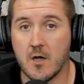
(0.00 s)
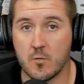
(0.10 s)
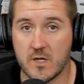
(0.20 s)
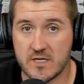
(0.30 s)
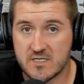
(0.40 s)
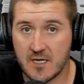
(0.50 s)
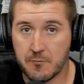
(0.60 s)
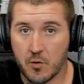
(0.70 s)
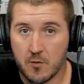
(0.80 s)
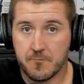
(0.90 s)
really
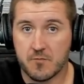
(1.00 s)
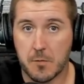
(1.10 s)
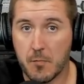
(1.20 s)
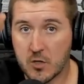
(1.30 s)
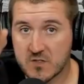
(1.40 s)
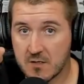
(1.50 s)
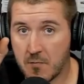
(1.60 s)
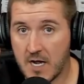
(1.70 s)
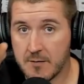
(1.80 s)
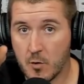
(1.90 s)
simple. Most of
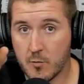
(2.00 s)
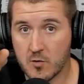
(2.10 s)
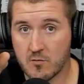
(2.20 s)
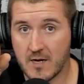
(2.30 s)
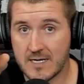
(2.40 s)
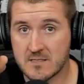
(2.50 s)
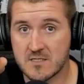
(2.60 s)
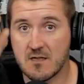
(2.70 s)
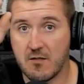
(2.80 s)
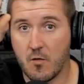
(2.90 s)
my mobile
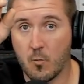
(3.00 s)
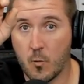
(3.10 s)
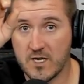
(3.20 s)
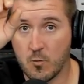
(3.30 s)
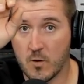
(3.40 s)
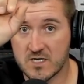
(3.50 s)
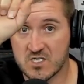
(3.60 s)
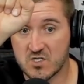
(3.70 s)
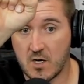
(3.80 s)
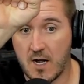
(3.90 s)
cranes, when you want to
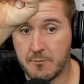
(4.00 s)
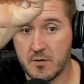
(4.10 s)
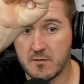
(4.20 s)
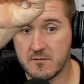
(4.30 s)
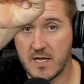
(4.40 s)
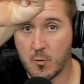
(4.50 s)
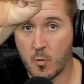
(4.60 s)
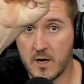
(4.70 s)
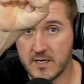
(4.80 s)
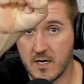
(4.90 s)
stop, they
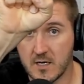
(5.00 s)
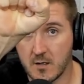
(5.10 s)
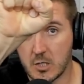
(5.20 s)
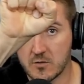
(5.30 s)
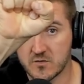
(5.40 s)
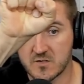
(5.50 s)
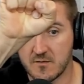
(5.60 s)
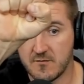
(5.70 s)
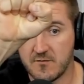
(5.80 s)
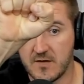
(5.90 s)
want a
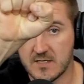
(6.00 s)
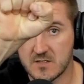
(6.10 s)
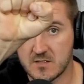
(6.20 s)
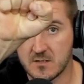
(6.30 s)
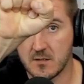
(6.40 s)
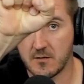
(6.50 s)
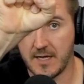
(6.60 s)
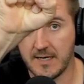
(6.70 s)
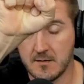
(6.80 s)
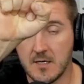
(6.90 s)
closed fist.
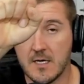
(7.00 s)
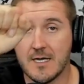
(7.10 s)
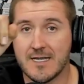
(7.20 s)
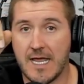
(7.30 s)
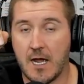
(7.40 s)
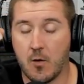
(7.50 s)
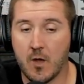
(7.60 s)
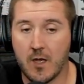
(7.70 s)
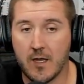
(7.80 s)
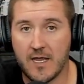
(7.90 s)
Okay. Now,
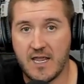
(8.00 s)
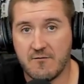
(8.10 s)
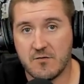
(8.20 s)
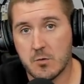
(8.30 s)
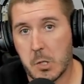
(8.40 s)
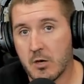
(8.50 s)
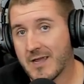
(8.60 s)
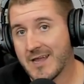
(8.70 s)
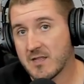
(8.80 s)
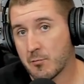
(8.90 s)
if you
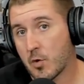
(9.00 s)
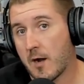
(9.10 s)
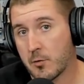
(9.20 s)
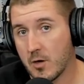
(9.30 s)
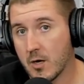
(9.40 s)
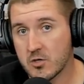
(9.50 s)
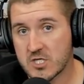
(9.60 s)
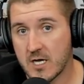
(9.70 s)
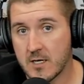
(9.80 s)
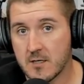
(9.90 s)
look at the proper
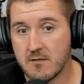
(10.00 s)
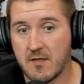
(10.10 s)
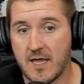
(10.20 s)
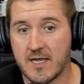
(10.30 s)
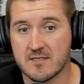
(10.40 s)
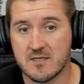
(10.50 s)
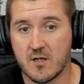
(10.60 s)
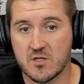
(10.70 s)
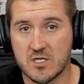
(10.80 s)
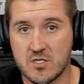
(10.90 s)
OSHA things
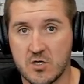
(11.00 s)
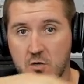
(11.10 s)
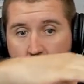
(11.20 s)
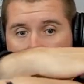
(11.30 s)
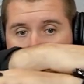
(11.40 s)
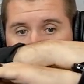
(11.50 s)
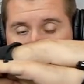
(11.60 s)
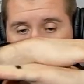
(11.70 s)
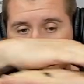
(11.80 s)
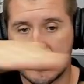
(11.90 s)
to do an
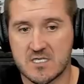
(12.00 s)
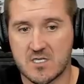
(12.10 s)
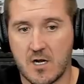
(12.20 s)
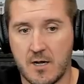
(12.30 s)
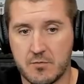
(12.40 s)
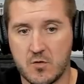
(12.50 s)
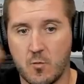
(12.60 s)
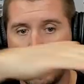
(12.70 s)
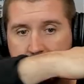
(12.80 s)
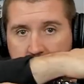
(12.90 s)
emergency stop, you
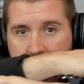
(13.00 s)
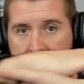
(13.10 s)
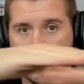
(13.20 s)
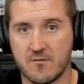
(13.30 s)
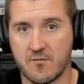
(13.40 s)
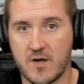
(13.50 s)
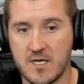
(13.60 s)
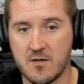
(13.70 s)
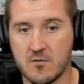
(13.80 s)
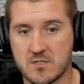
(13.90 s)
wave your hands in
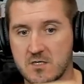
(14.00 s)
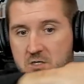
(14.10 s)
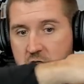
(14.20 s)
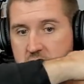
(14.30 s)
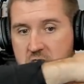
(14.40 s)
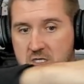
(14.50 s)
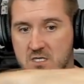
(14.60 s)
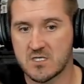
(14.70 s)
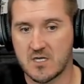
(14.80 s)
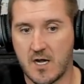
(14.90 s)
front of you. To do just
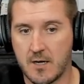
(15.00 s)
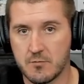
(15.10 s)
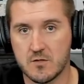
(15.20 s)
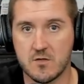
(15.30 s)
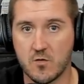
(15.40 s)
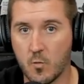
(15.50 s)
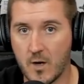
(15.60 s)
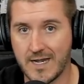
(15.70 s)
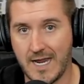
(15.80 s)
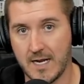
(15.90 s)
a stop, you do
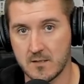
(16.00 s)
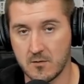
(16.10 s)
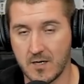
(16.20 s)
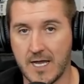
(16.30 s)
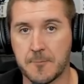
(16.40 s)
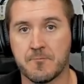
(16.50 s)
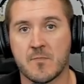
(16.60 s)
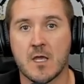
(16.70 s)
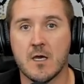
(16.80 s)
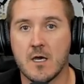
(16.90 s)
one hand. Okay.
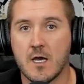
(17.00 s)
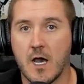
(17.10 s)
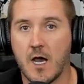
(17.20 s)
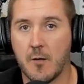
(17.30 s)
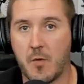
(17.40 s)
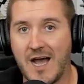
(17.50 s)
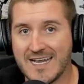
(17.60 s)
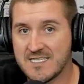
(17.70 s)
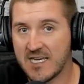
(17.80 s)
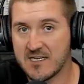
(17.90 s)
Um,
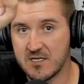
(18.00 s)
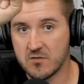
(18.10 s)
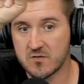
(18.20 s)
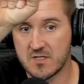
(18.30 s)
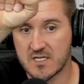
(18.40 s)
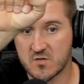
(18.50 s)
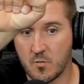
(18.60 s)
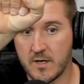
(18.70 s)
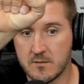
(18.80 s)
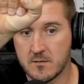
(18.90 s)
I tend to use this
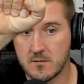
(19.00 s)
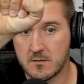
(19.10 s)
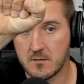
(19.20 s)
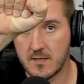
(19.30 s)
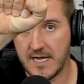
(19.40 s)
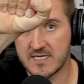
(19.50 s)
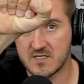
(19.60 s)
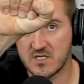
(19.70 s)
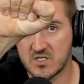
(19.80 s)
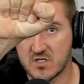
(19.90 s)
one
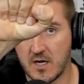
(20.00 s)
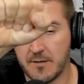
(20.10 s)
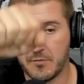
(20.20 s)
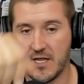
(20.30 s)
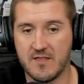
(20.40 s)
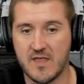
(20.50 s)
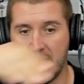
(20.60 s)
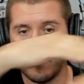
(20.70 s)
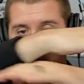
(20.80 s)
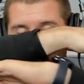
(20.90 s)
as the stop and
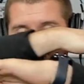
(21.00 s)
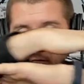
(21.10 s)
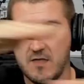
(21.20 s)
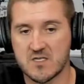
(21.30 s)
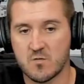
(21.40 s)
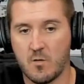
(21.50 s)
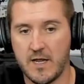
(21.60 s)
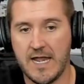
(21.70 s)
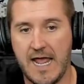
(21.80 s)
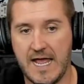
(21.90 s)
then this
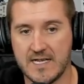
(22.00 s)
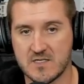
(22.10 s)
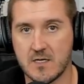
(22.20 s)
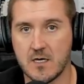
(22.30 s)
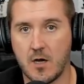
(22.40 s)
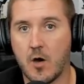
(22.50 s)
one as the